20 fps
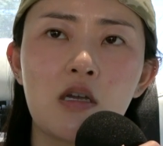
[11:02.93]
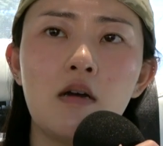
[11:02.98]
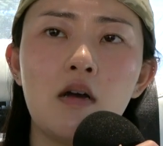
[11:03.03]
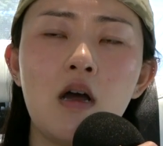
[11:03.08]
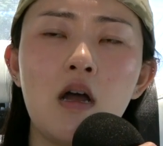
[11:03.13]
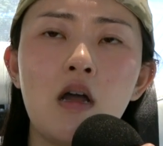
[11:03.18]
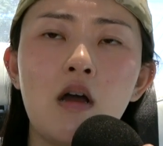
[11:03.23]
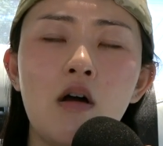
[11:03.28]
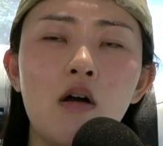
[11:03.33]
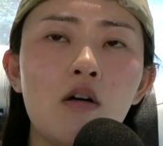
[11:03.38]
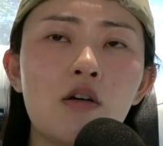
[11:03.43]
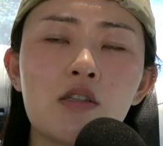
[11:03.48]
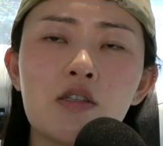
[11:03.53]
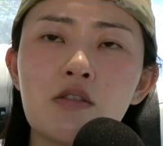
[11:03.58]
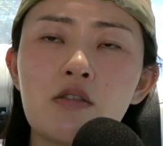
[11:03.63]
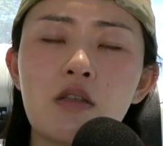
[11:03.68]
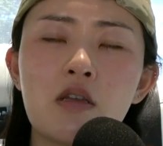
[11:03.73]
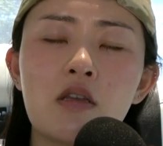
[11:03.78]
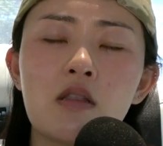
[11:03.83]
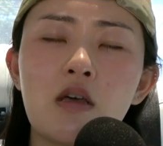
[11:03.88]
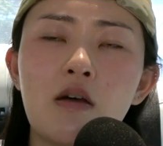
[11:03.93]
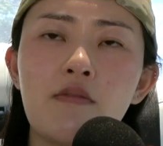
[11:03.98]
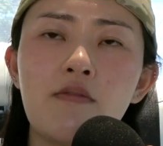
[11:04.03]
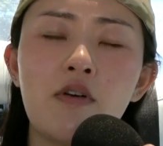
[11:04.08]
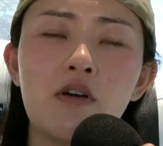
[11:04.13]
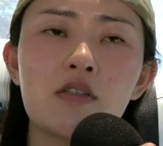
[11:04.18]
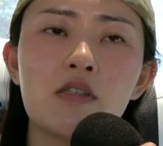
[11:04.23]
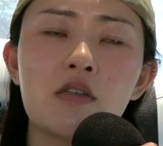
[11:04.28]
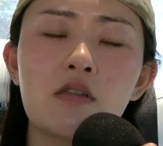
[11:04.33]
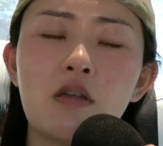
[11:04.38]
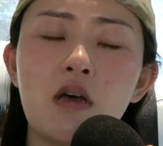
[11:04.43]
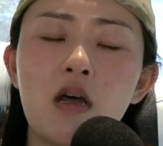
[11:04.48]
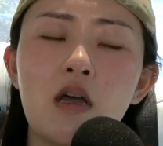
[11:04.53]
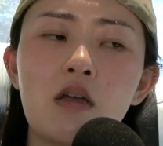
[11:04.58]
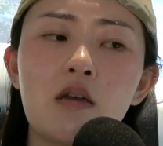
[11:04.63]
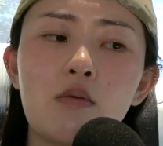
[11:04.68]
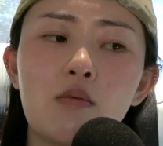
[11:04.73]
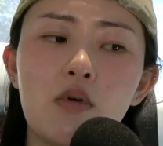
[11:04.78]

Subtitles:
I also think that falls in line